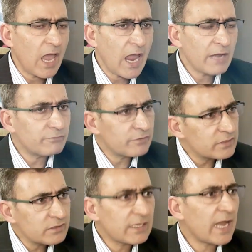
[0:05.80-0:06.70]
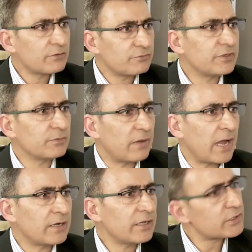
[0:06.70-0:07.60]
and within that fee
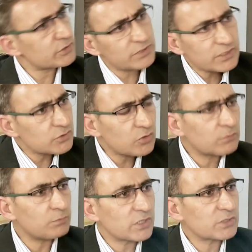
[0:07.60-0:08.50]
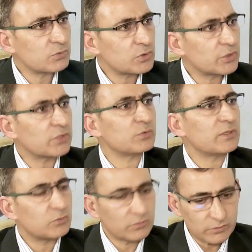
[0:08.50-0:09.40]
band, it is just not possible to give
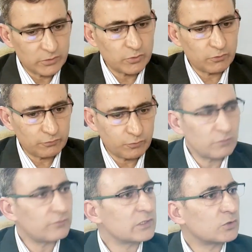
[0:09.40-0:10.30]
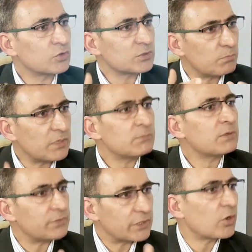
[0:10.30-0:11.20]
fulfill those
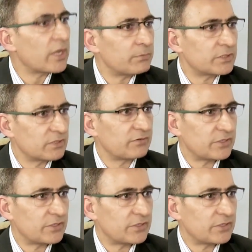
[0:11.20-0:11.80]
minimum requirements of